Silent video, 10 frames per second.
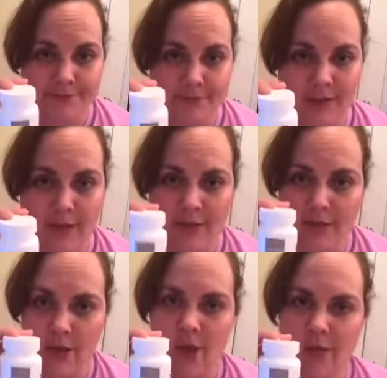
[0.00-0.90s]
Okay,
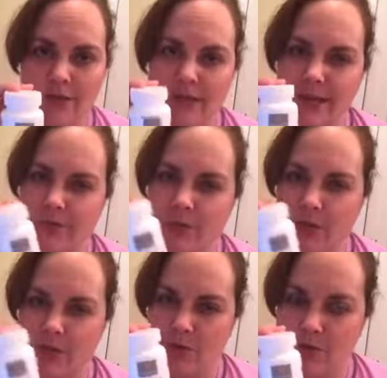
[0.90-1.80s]
so I will say when
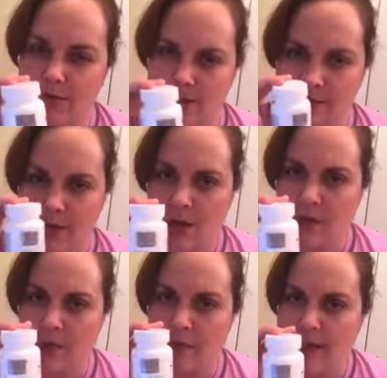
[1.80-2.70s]
you do this,
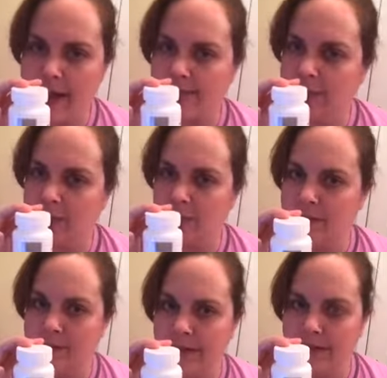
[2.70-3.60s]
you may have a little
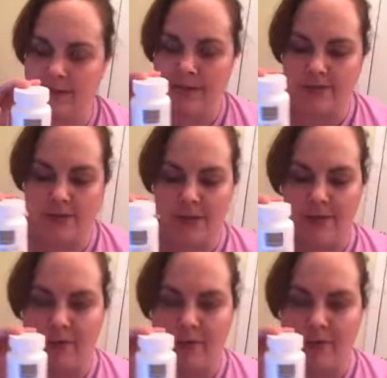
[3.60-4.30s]
bit of side effect from that.